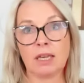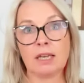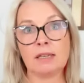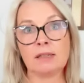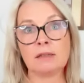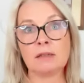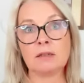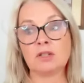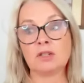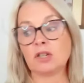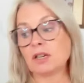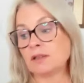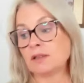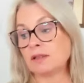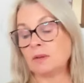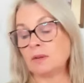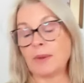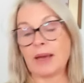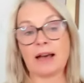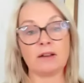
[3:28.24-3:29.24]
isn't
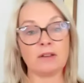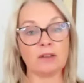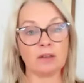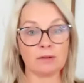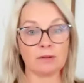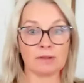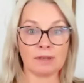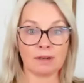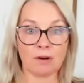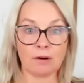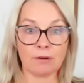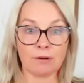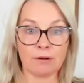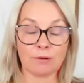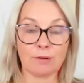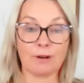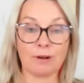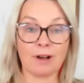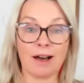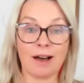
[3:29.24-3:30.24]
just about using
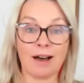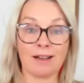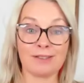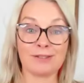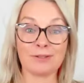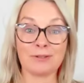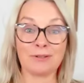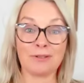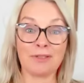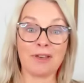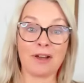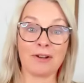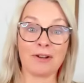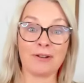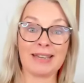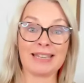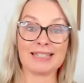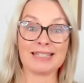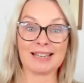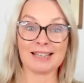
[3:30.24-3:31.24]
oracle cards, although
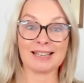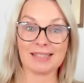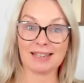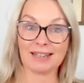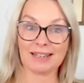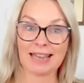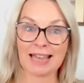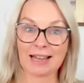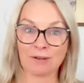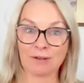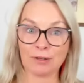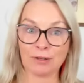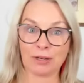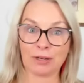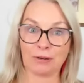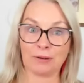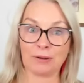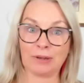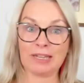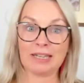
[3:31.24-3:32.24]
it does allow
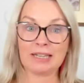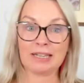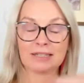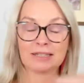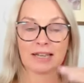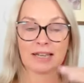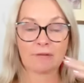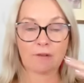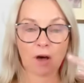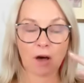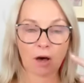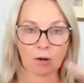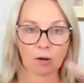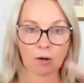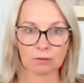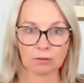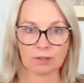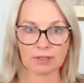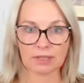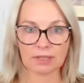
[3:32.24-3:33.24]
you to have a
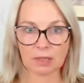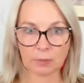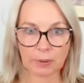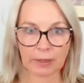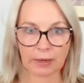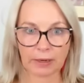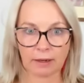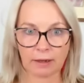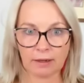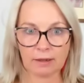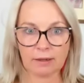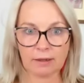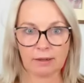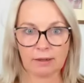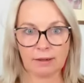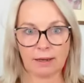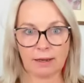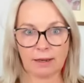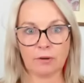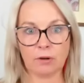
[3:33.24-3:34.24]
whole deeper
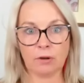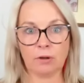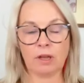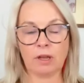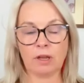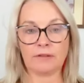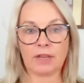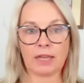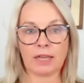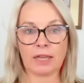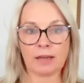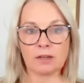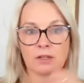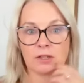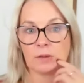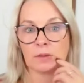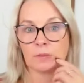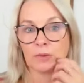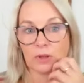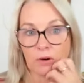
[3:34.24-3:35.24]
level of
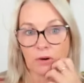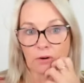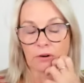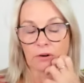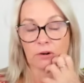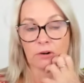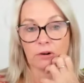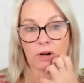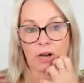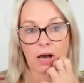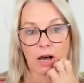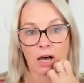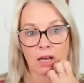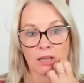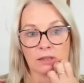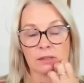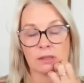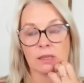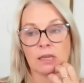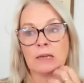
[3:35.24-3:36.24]
connection with your oracle
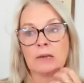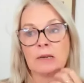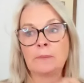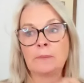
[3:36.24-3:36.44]
cards.